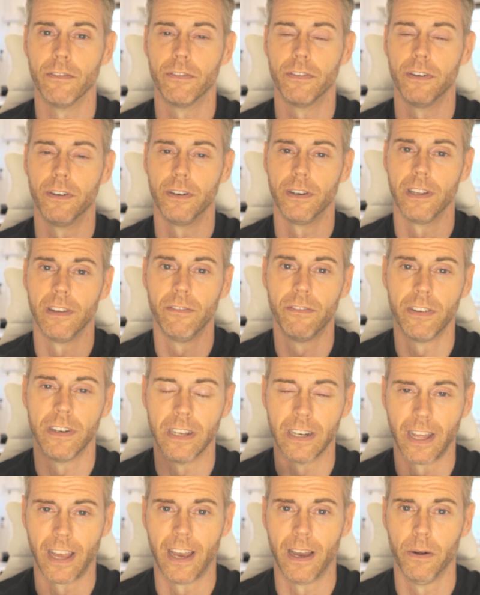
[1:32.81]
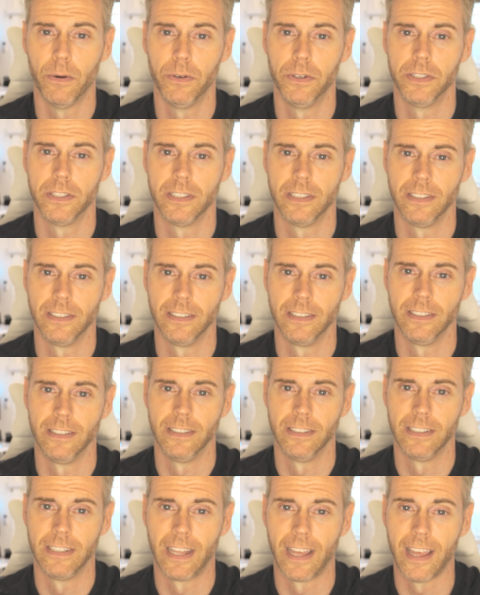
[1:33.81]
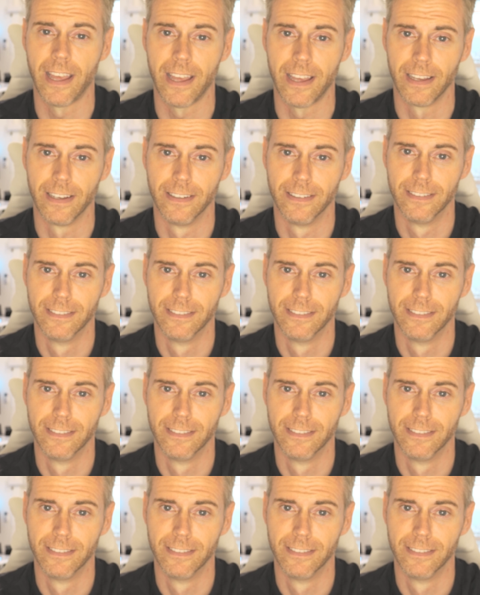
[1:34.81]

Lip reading: for infinite hours in a day.